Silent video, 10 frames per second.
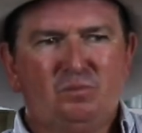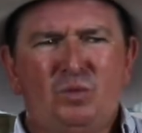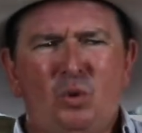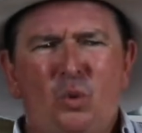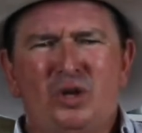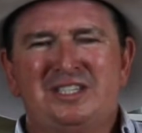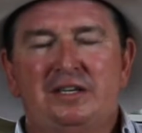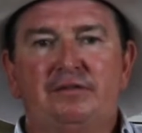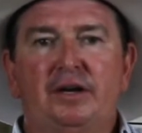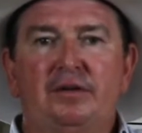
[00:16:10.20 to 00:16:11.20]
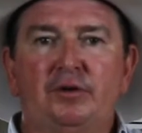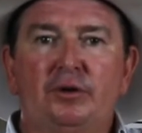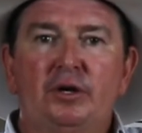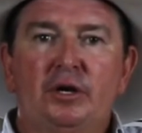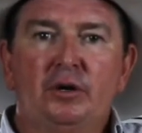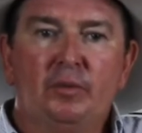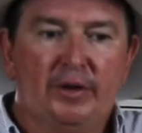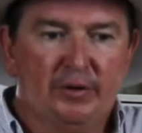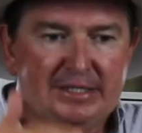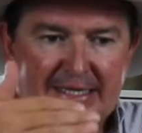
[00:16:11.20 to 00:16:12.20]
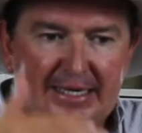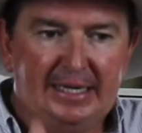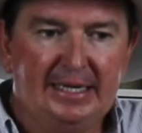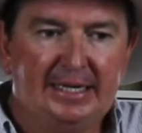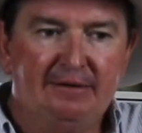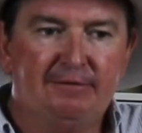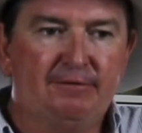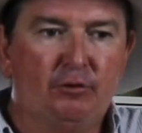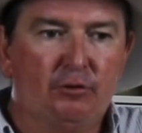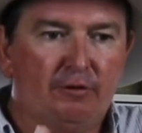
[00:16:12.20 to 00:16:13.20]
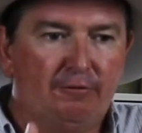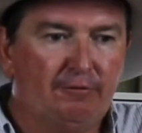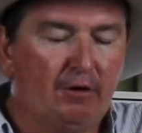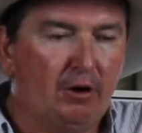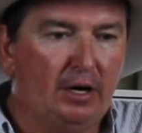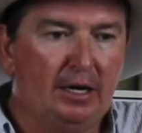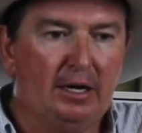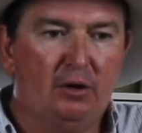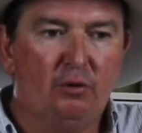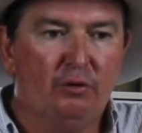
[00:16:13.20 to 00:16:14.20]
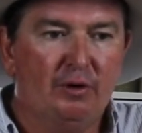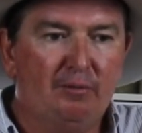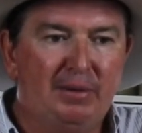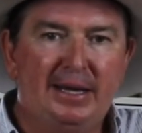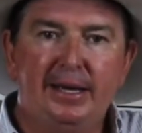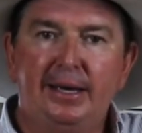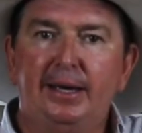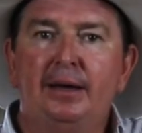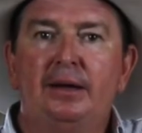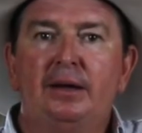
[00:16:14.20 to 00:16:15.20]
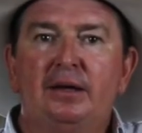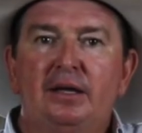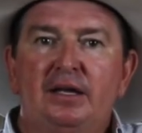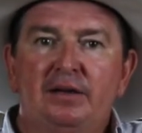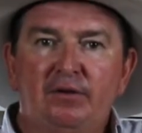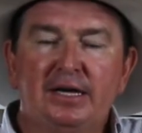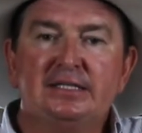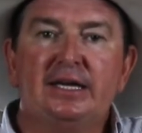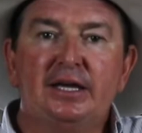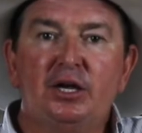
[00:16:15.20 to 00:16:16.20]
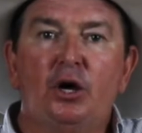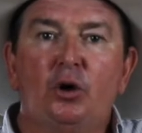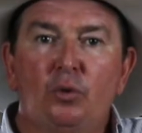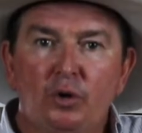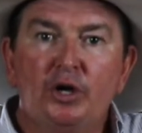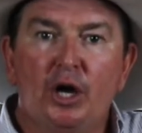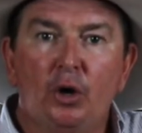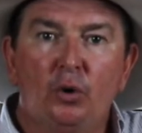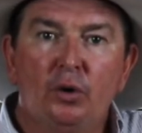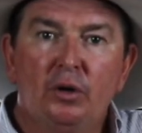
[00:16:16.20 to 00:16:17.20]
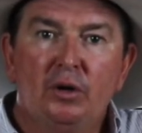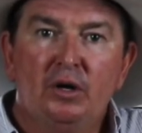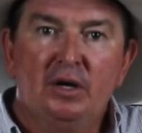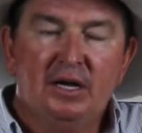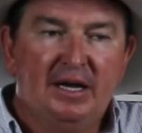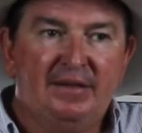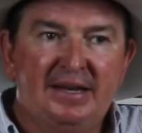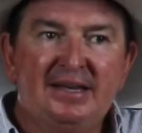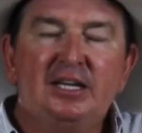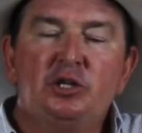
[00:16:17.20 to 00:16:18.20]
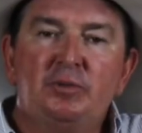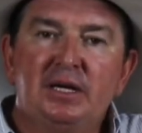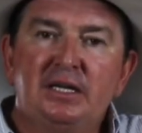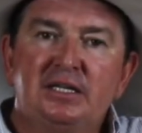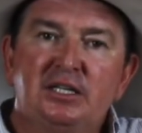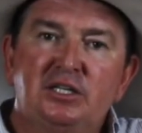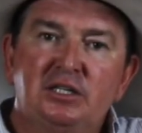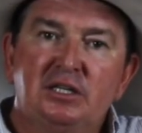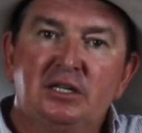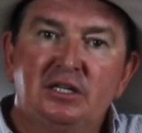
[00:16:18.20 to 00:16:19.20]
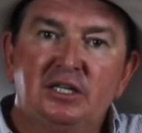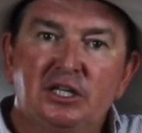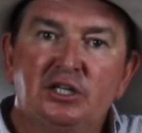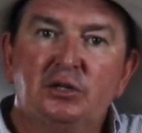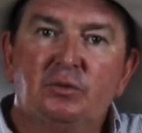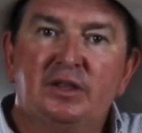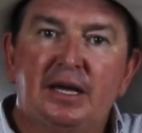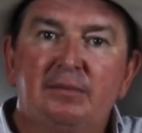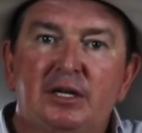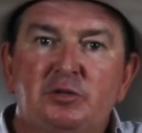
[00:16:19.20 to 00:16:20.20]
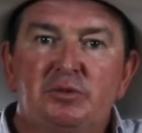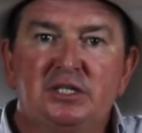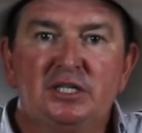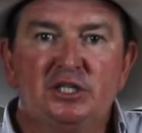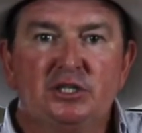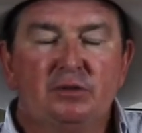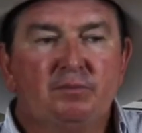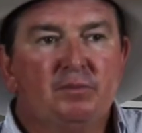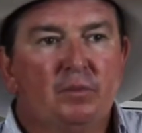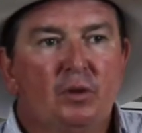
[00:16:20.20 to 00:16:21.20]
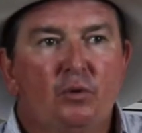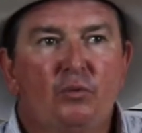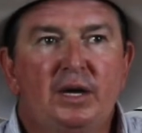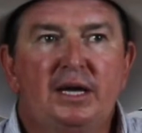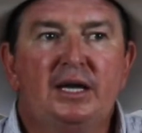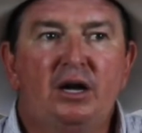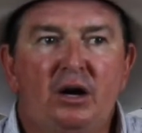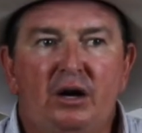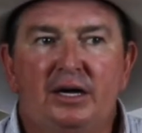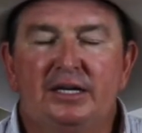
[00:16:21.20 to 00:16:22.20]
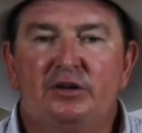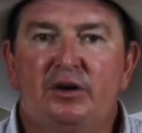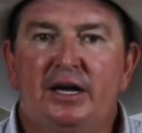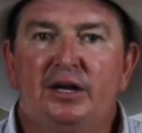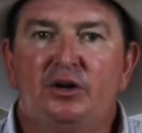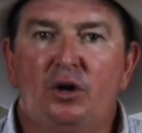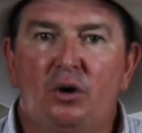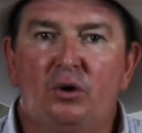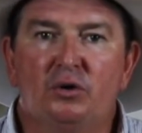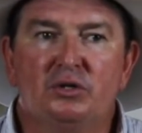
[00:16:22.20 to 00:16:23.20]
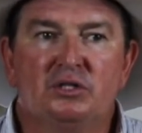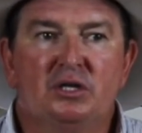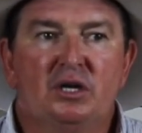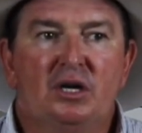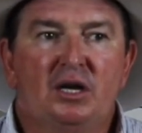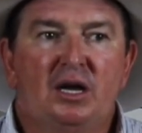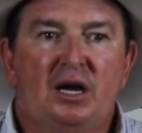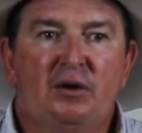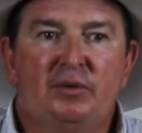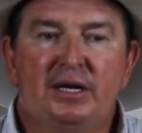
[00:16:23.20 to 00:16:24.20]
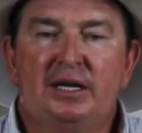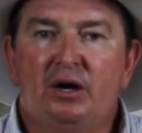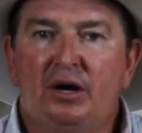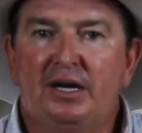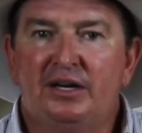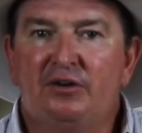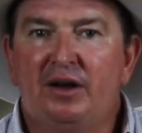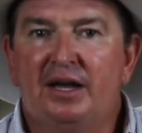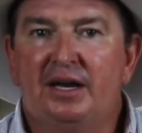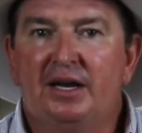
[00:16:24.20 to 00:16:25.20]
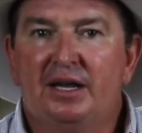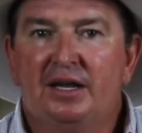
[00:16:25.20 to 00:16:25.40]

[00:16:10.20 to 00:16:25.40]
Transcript: what's in front of you, whether it's a cliff or a fire or a bear, if I say go, go. And they need to be conditioned with that much precision. Really highly trained dogs are really highly trained.